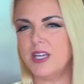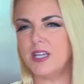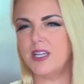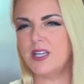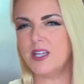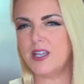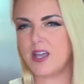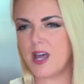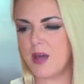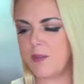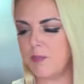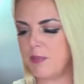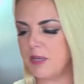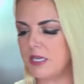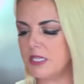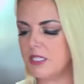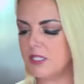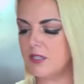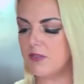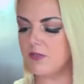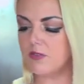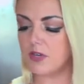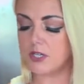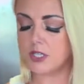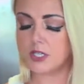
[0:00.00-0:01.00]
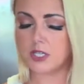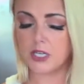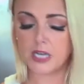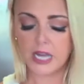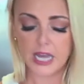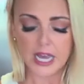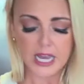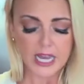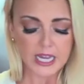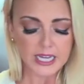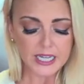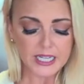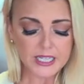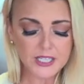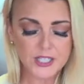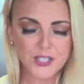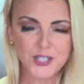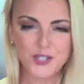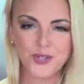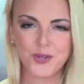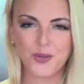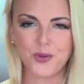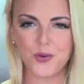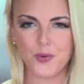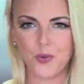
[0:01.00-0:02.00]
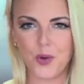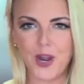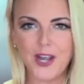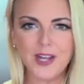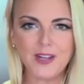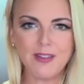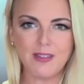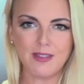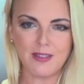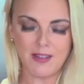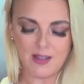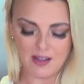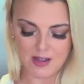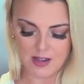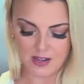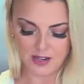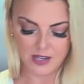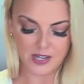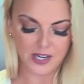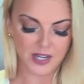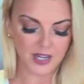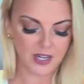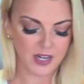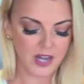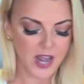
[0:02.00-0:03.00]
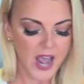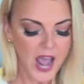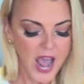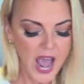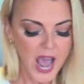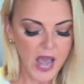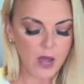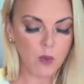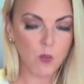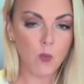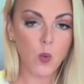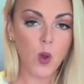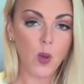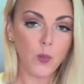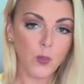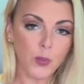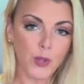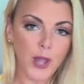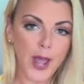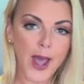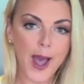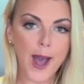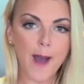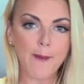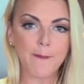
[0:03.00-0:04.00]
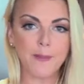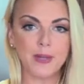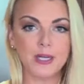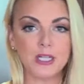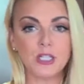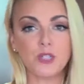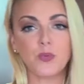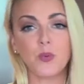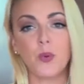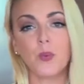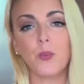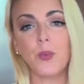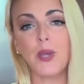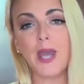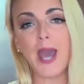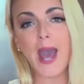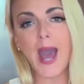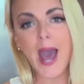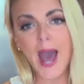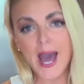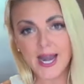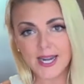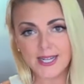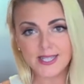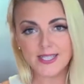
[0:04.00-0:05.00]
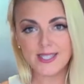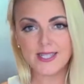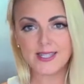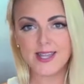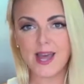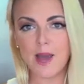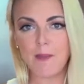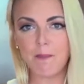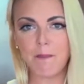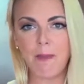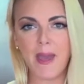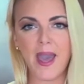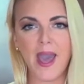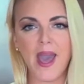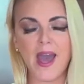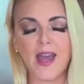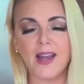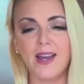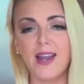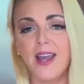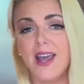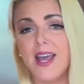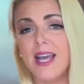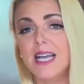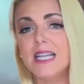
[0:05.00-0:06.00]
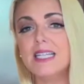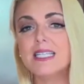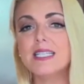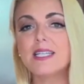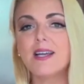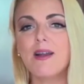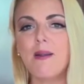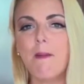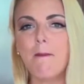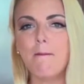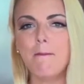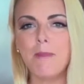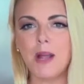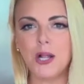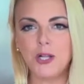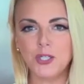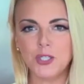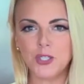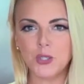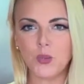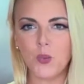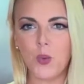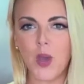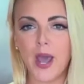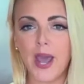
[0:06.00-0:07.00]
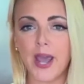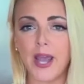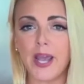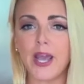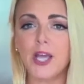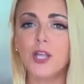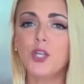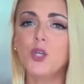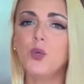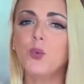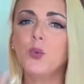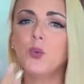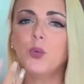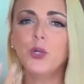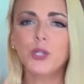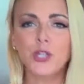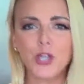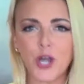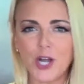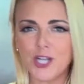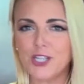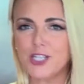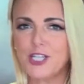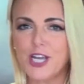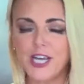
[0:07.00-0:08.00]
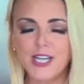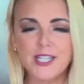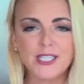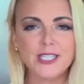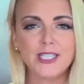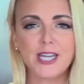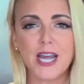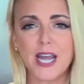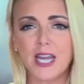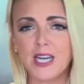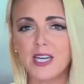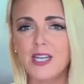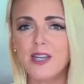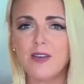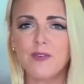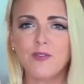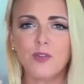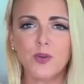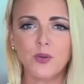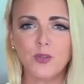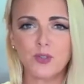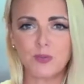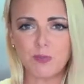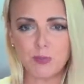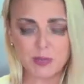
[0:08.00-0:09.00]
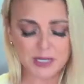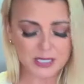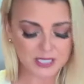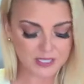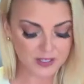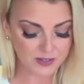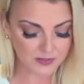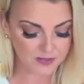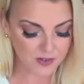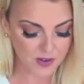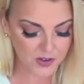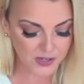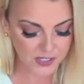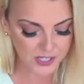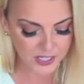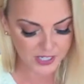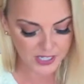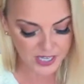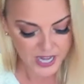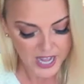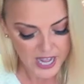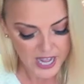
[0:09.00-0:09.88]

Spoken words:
into that piece of onion, is to grate the onion. And what will happen is when we add it to that pan, it's going to melt away and you will not taste any of those bits of onion.